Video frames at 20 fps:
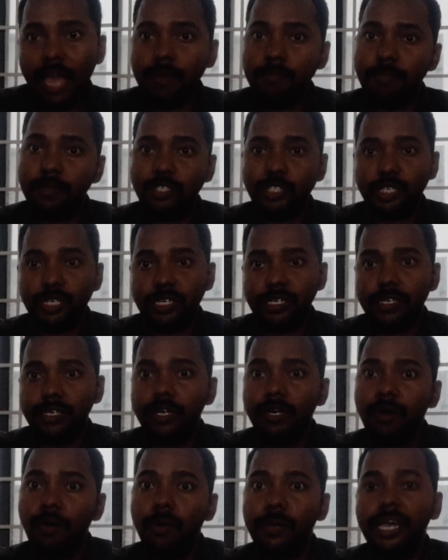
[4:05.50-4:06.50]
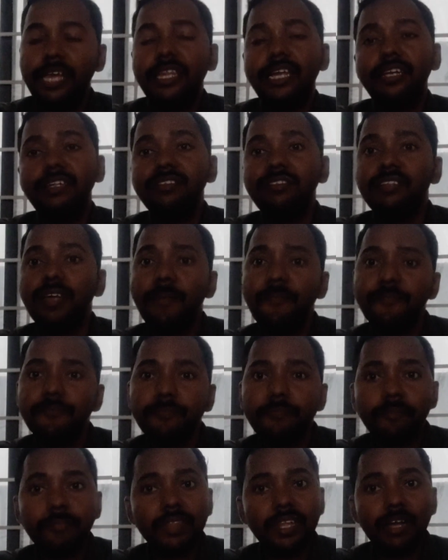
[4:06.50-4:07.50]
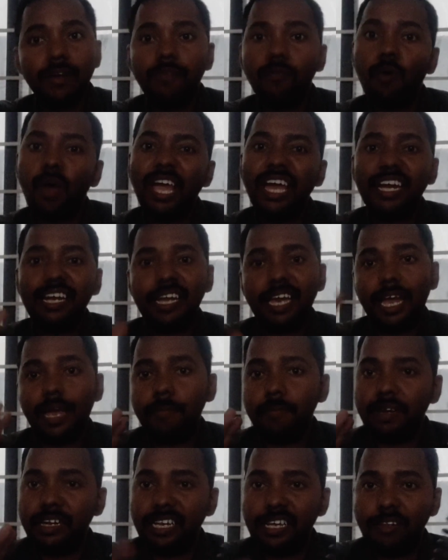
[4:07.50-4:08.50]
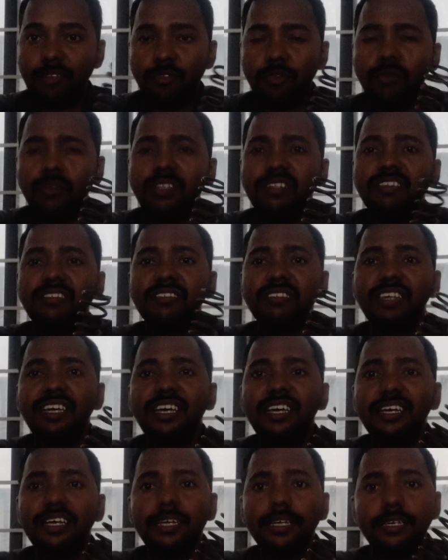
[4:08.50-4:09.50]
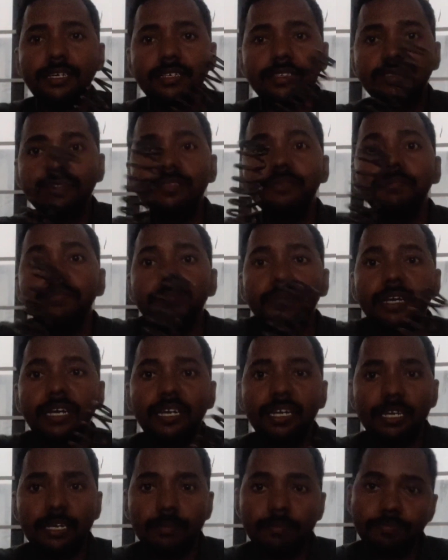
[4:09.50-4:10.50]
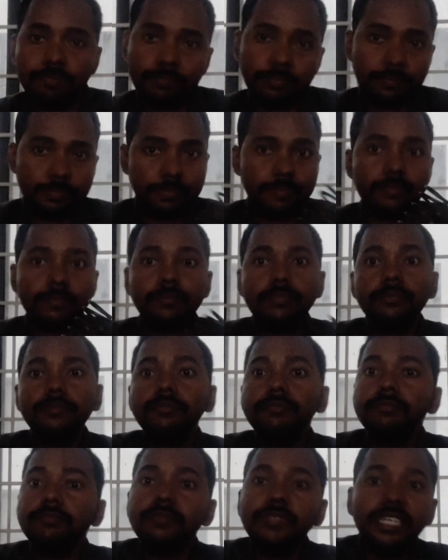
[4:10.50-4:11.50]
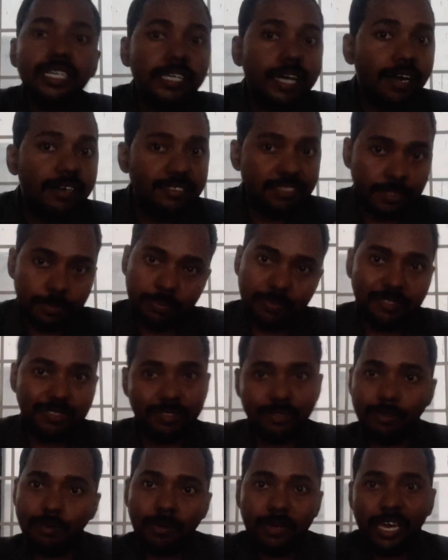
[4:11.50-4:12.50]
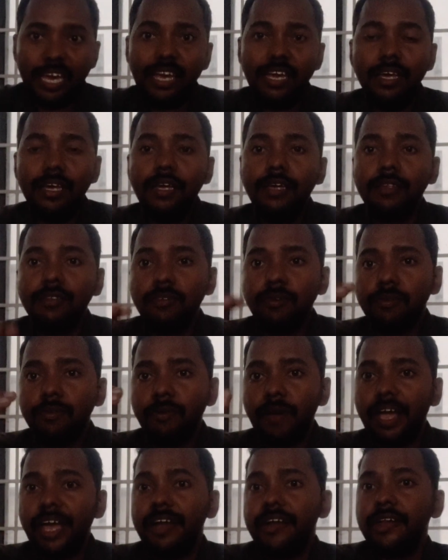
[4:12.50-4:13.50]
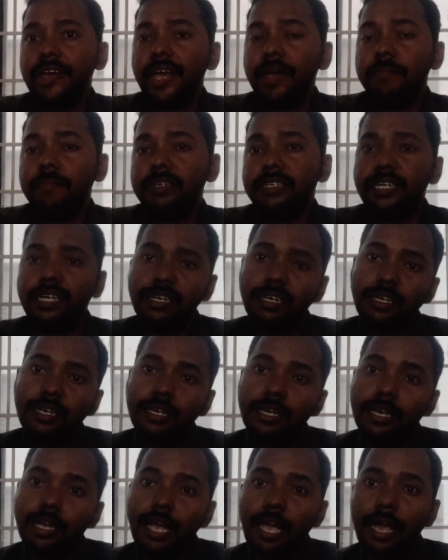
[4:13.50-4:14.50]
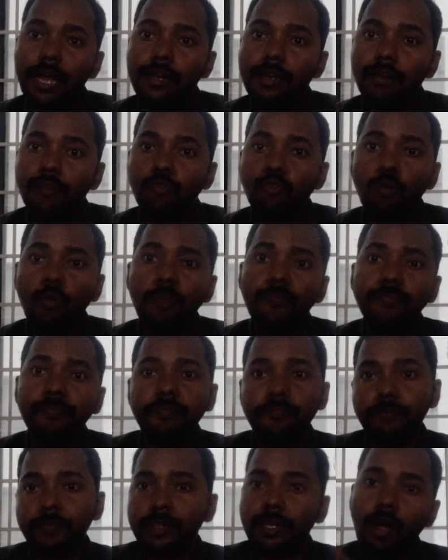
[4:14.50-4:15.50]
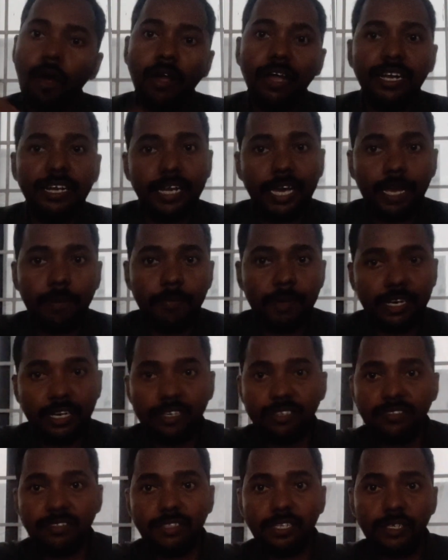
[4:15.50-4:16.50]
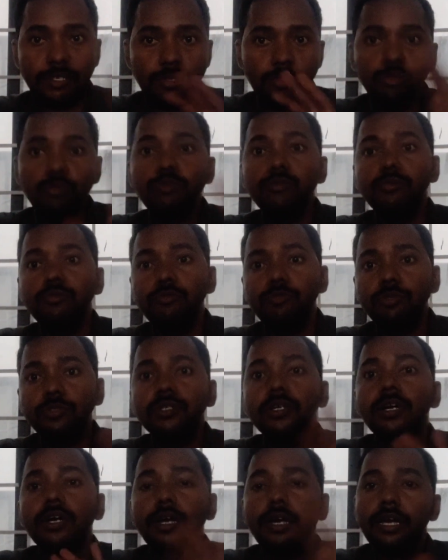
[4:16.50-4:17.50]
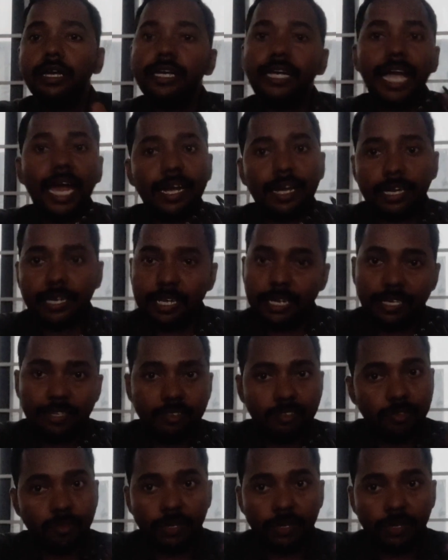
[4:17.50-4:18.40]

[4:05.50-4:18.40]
I measured. Okay, that is the wire diameter. So this is a simple concepts. Okay, so wire diameter and also coil diameter, it's the two categories.